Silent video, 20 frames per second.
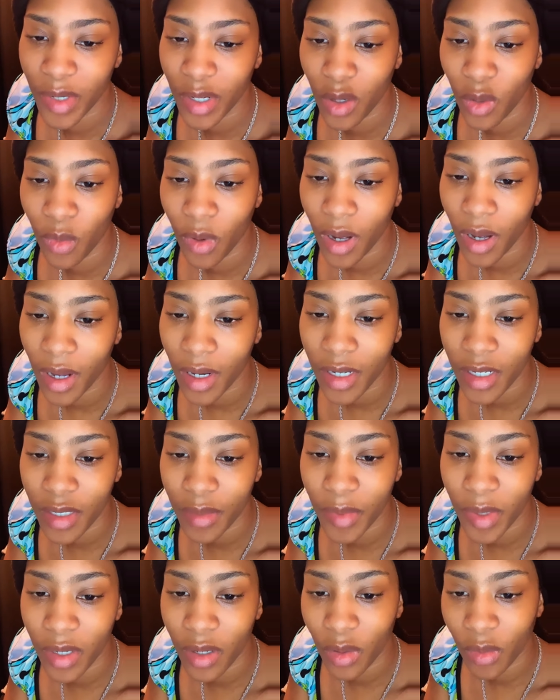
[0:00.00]
been a while.
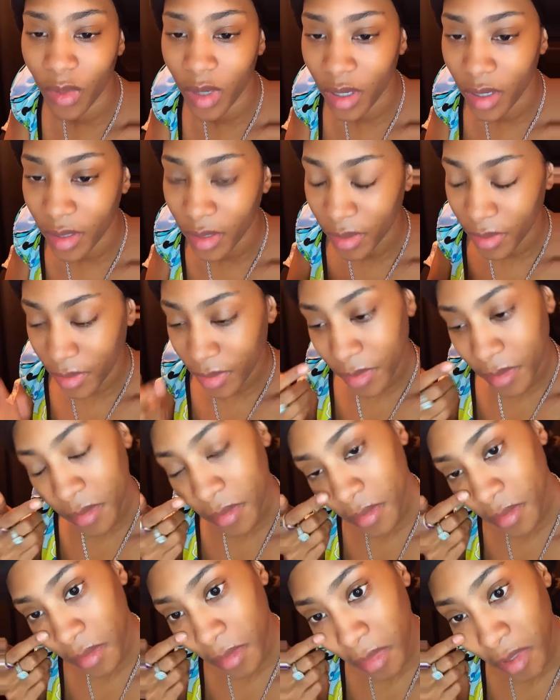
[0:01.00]
It's been a while.
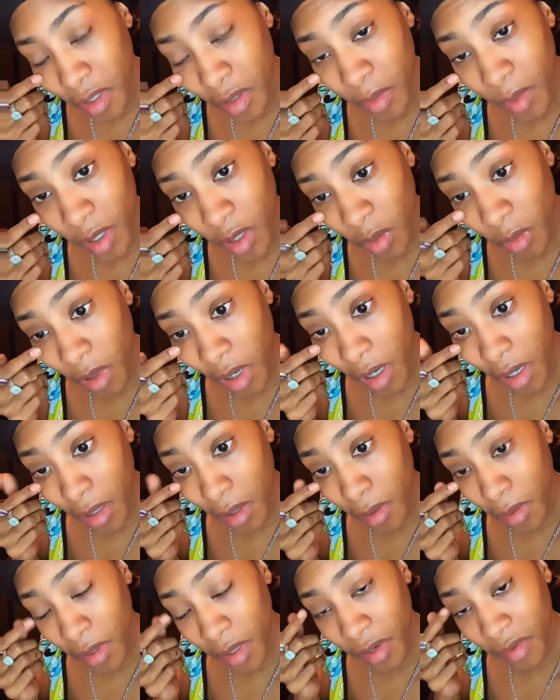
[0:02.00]
It's been a
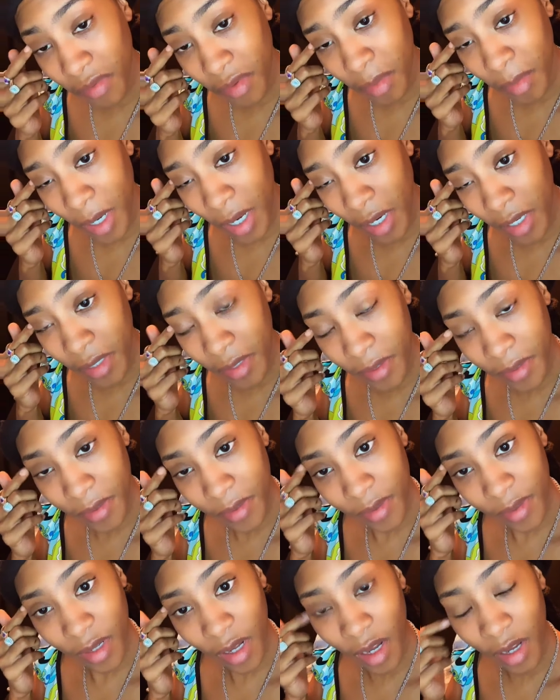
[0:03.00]
while, everybody.
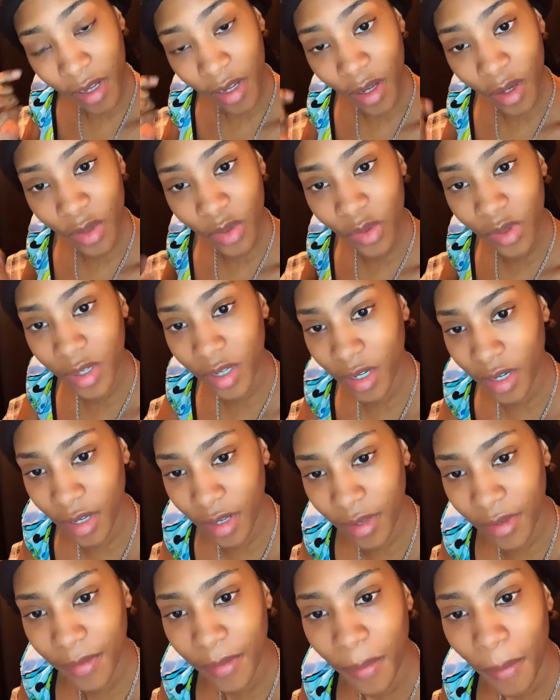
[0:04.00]
How y'all doing
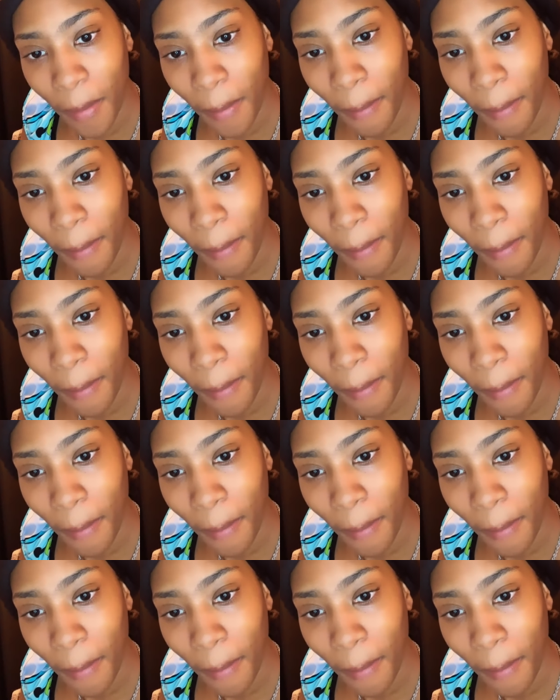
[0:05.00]
today?